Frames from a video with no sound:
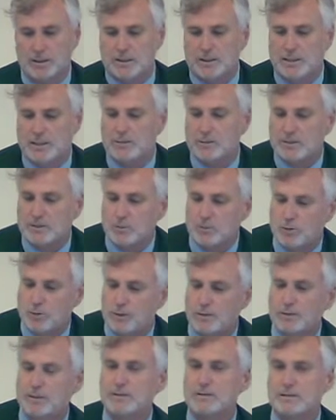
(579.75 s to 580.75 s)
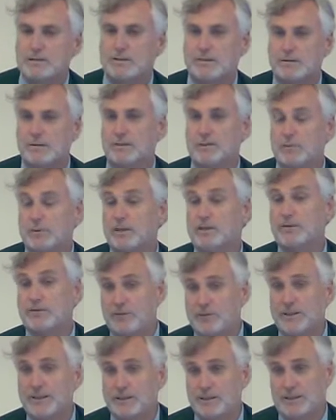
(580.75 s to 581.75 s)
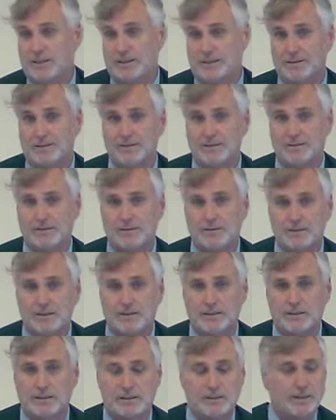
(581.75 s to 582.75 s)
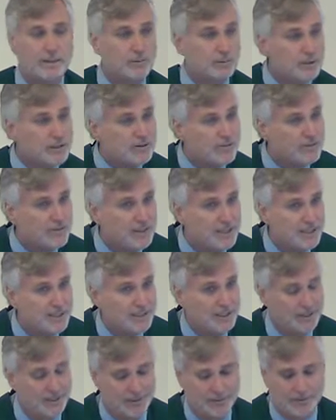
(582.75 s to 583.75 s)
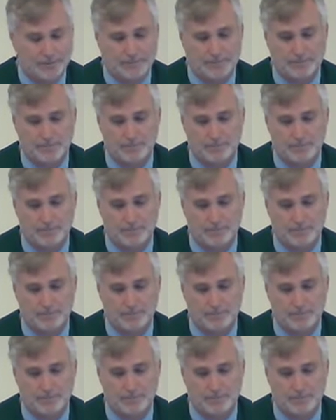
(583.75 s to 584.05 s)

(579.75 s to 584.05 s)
she was more concerned with offending than with feeding.